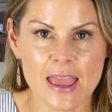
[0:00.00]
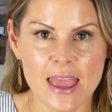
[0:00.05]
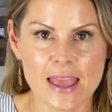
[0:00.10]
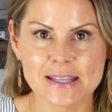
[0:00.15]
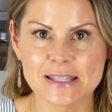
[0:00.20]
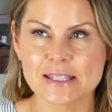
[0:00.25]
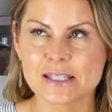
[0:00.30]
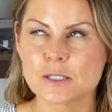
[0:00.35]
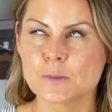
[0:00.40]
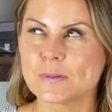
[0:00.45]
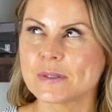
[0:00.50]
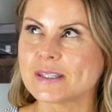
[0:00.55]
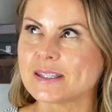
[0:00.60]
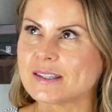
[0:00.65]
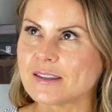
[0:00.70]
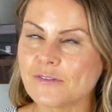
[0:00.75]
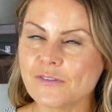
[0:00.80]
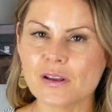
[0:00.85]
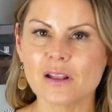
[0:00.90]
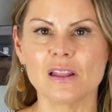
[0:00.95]
It's
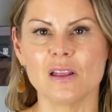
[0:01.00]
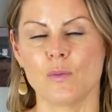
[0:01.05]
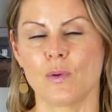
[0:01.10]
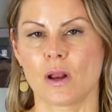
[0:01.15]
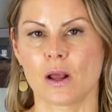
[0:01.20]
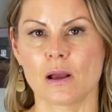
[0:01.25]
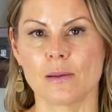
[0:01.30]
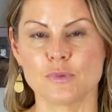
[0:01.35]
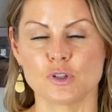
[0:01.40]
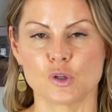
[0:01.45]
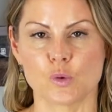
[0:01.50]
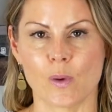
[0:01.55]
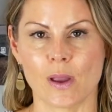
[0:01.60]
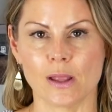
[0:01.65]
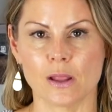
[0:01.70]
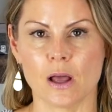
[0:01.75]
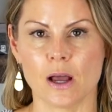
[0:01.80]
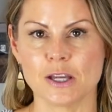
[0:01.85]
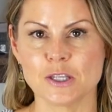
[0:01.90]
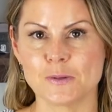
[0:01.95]
specifically when it comes to
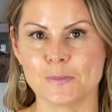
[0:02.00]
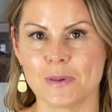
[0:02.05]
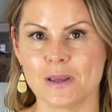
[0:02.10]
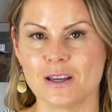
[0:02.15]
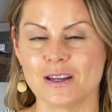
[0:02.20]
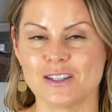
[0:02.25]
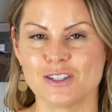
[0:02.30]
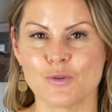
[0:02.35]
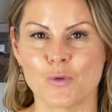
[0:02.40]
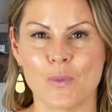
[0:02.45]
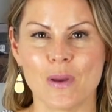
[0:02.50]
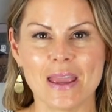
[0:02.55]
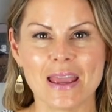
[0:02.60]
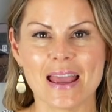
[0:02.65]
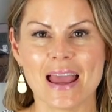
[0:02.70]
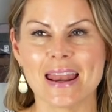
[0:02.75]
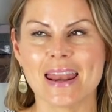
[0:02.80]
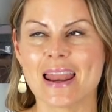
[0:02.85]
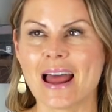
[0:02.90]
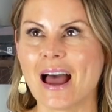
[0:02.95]
weight loss, because we
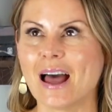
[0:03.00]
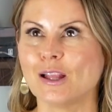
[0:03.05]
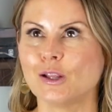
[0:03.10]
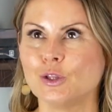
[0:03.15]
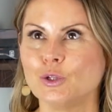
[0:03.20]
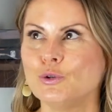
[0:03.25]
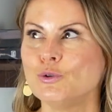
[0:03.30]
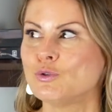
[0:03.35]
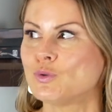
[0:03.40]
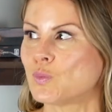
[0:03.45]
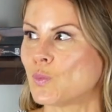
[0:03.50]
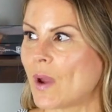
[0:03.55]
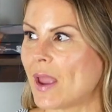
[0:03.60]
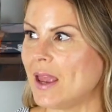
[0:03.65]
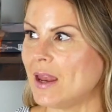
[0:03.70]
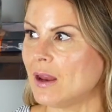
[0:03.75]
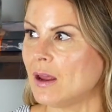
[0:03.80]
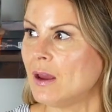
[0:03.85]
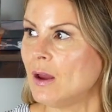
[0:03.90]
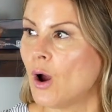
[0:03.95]
cannot lose
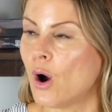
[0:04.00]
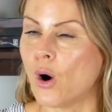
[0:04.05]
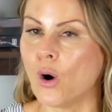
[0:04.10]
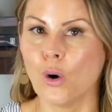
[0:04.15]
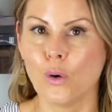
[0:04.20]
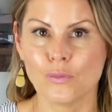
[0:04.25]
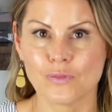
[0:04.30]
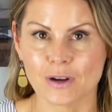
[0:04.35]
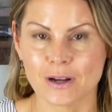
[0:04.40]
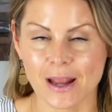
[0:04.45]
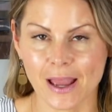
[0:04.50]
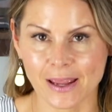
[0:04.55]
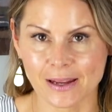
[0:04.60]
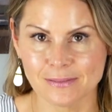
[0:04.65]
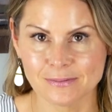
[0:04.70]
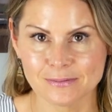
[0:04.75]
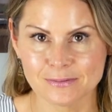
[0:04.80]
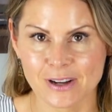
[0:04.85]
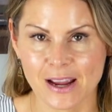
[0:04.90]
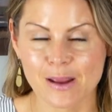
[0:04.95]
weight overnight.
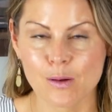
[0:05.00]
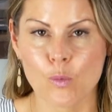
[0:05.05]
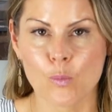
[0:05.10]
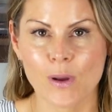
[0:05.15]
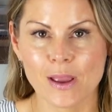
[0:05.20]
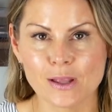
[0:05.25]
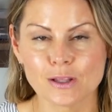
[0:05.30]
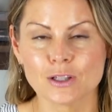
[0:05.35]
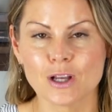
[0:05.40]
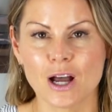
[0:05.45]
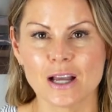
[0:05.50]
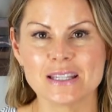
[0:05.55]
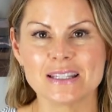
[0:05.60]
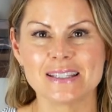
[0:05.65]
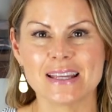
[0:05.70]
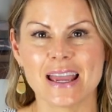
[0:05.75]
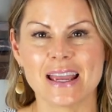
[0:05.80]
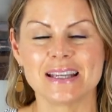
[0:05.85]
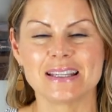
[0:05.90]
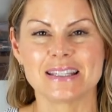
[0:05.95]
Right? Weight loss
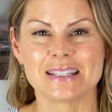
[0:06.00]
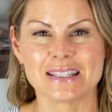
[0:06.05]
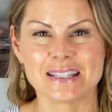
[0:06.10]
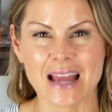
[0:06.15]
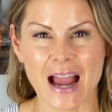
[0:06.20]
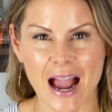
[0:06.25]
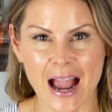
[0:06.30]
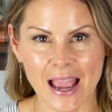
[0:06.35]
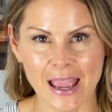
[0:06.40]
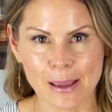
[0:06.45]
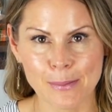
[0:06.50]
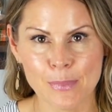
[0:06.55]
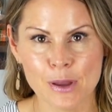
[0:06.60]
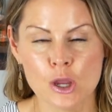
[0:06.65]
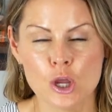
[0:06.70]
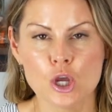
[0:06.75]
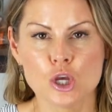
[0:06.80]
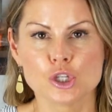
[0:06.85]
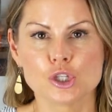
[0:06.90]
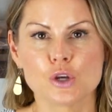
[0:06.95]
takes time.
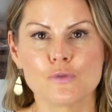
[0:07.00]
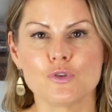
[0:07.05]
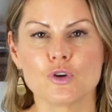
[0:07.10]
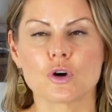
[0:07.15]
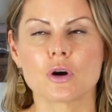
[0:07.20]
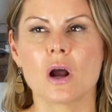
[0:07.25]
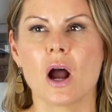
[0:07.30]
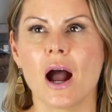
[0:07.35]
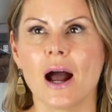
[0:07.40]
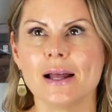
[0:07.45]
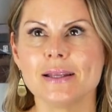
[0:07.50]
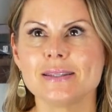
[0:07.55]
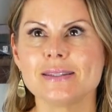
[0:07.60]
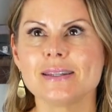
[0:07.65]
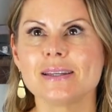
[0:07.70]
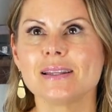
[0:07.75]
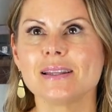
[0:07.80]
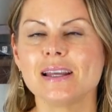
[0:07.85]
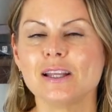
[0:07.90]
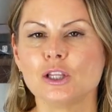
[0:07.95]
So if you're
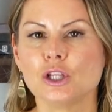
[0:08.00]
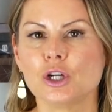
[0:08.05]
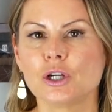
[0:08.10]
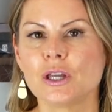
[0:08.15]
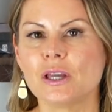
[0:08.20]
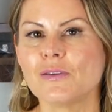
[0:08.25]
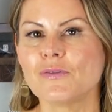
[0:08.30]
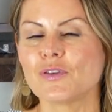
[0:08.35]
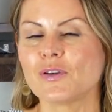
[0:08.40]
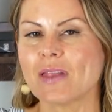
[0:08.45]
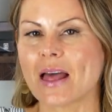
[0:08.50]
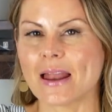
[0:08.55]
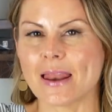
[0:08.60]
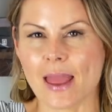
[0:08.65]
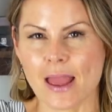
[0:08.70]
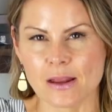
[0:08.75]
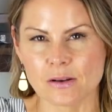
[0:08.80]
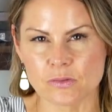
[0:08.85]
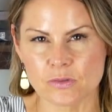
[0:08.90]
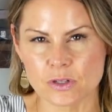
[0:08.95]
constantly looking for
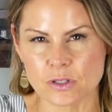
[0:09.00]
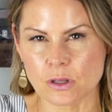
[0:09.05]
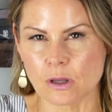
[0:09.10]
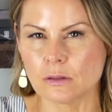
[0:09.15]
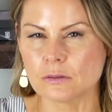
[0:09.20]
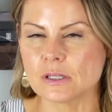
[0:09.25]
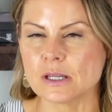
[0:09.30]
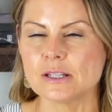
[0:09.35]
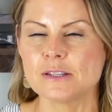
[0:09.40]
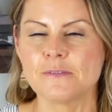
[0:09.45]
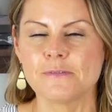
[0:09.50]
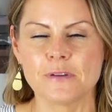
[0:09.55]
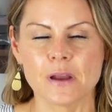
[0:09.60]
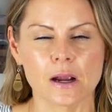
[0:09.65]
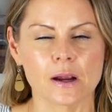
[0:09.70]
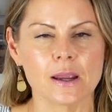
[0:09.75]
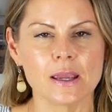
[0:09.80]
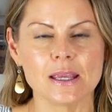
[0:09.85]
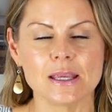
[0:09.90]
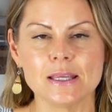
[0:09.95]
that end result, it's
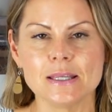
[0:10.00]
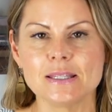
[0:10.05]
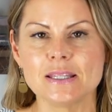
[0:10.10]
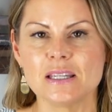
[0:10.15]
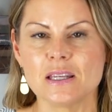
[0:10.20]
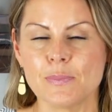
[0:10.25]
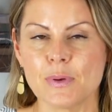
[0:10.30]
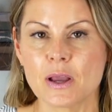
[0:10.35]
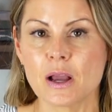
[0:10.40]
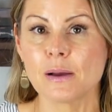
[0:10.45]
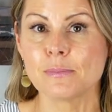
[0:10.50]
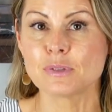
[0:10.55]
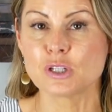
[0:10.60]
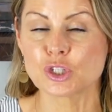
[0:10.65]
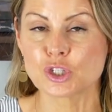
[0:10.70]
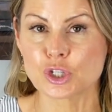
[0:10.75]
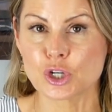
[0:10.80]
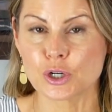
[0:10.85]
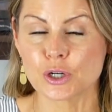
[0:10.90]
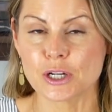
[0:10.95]
very easy to become
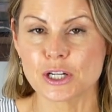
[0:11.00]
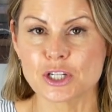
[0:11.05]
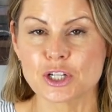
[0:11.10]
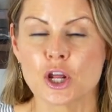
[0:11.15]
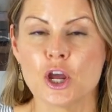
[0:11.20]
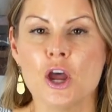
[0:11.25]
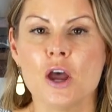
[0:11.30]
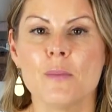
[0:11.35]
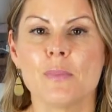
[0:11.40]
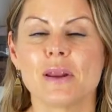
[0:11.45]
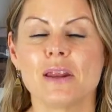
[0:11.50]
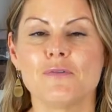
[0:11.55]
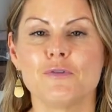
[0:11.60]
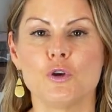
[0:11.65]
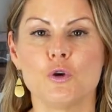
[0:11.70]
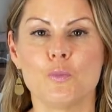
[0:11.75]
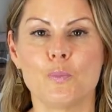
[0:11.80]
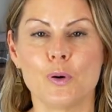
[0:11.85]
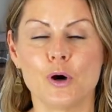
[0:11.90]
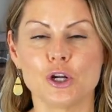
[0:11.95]
discouraged. But if
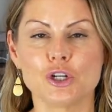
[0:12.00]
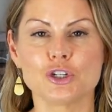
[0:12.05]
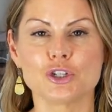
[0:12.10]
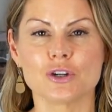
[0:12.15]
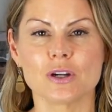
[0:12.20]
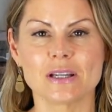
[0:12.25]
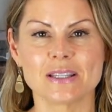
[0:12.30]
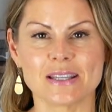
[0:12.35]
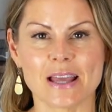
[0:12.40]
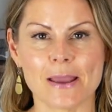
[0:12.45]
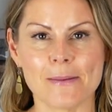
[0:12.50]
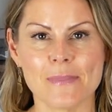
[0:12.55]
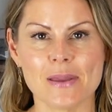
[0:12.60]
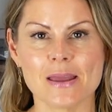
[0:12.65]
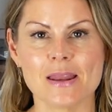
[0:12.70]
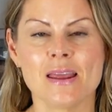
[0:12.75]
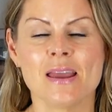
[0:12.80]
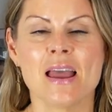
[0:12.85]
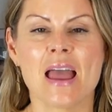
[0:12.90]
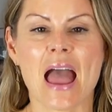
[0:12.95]
you put your
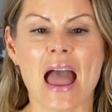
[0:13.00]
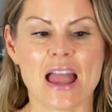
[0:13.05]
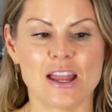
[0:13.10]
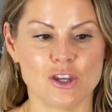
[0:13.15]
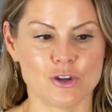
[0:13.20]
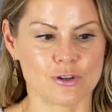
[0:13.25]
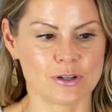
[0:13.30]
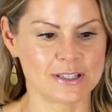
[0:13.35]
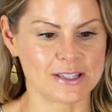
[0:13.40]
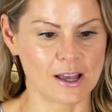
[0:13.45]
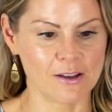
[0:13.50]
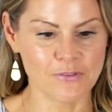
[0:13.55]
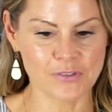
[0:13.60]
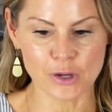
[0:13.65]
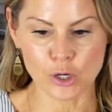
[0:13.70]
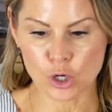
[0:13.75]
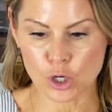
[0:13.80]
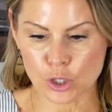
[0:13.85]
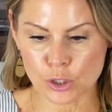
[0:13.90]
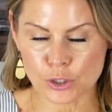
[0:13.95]
excitement and your
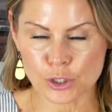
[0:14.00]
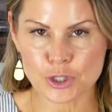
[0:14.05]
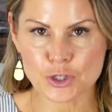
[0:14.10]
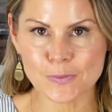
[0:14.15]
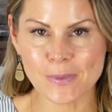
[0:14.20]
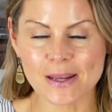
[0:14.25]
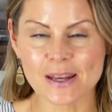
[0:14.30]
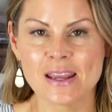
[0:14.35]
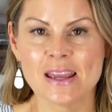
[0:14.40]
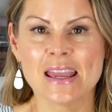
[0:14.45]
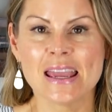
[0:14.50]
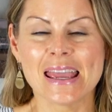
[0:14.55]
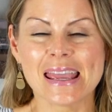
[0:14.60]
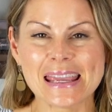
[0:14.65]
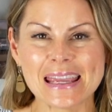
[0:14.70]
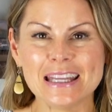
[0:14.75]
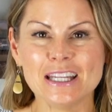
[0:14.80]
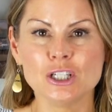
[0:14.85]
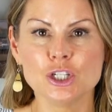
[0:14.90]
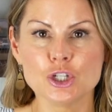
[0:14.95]
self-encouragement
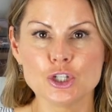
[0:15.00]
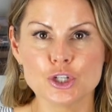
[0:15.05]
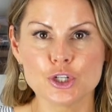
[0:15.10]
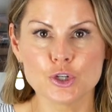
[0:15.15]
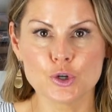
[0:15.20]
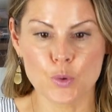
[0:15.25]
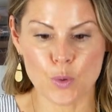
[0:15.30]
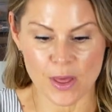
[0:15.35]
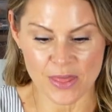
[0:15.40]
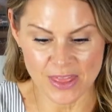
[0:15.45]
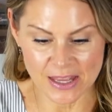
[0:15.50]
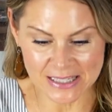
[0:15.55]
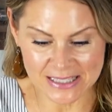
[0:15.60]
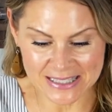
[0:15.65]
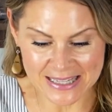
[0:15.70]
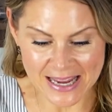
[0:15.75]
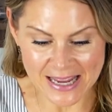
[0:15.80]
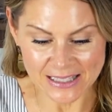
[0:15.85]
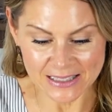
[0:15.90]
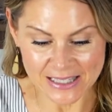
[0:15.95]
into the
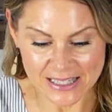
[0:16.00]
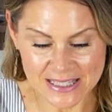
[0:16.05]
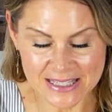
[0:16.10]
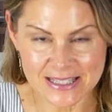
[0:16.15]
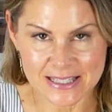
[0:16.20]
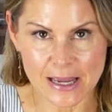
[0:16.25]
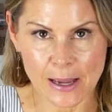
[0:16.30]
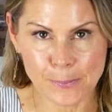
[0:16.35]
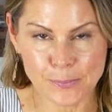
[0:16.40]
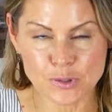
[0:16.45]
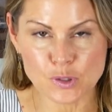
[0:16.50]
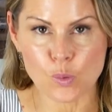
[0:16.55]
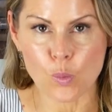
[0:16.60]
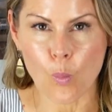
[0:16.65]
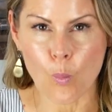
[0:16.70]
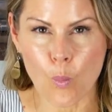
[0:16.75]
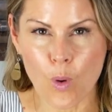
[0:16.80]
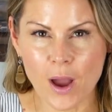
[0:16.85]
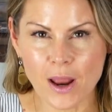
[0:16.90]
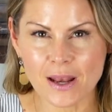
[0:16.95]
daily steps,
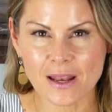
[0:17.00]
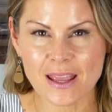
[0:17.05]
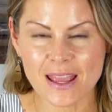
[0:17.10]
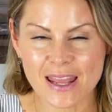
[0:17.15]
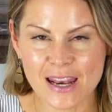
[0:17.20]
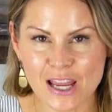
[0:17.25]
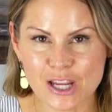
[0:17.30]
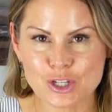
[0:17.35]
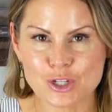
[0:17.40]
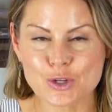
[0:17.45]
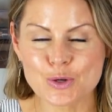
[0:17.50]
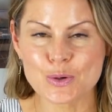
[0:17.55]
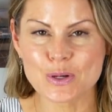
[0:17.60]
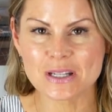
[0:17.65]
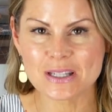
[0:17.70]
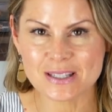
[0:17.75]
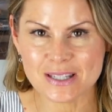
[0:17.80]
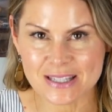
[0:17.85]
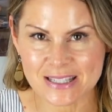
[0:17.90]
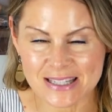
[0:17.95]
what can I do
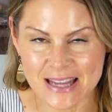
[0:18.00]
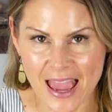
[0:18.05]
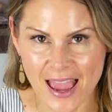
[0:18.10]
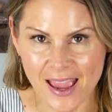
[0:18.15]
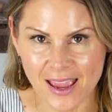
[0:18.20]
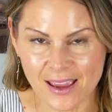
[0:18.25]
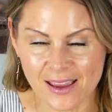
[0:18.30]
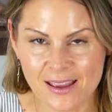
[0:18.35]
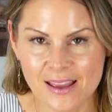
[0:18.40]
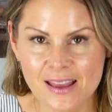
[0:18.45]
today